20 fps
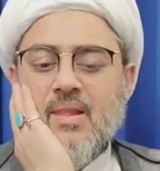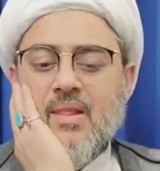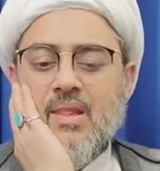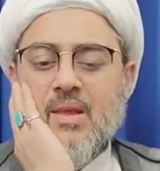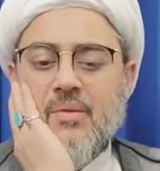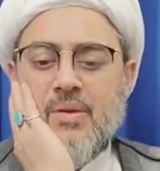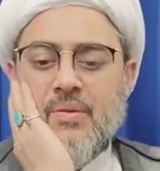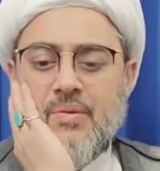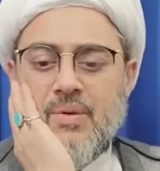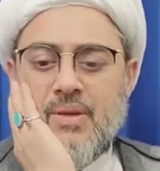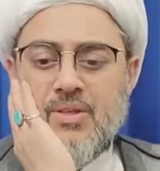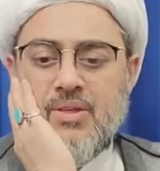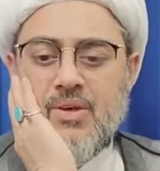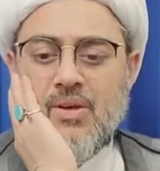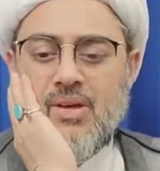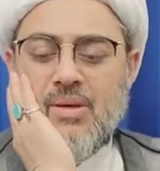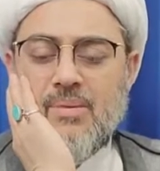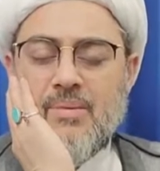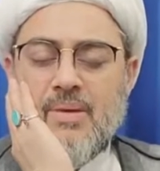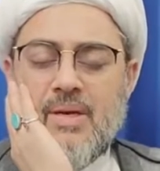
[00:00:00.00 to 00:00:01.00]
Now when we
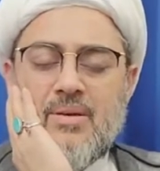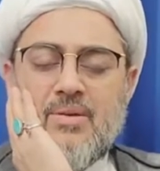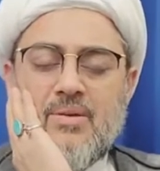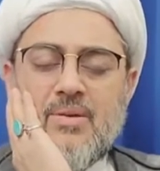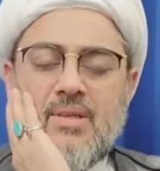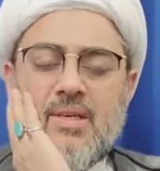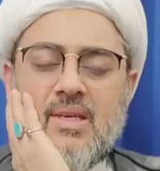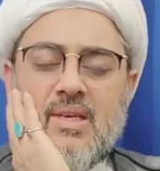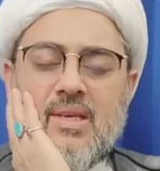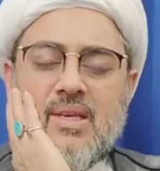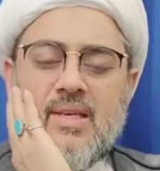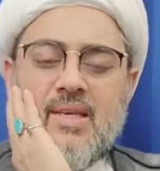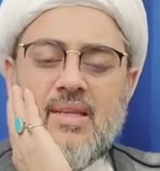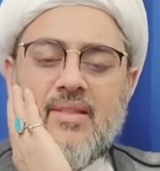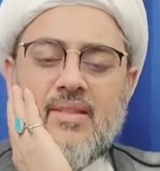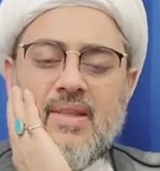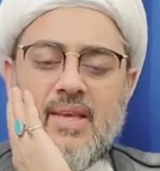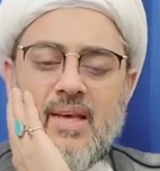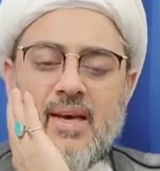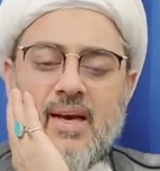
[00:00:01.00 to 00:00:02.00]
talk about
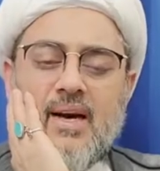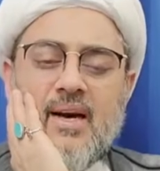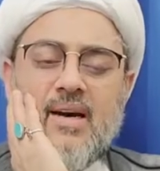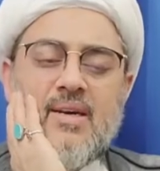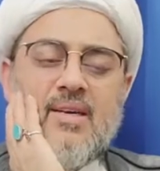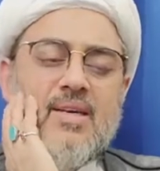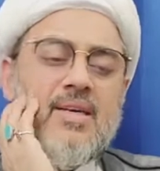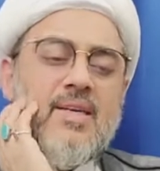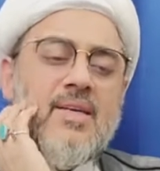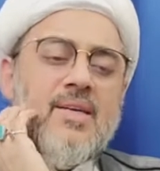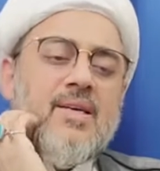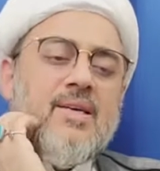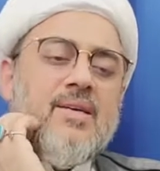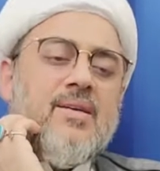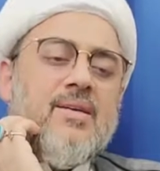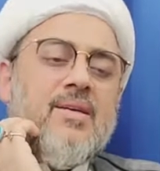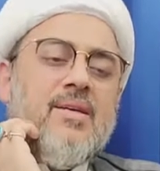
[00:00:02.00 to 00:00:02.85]
the akhirah,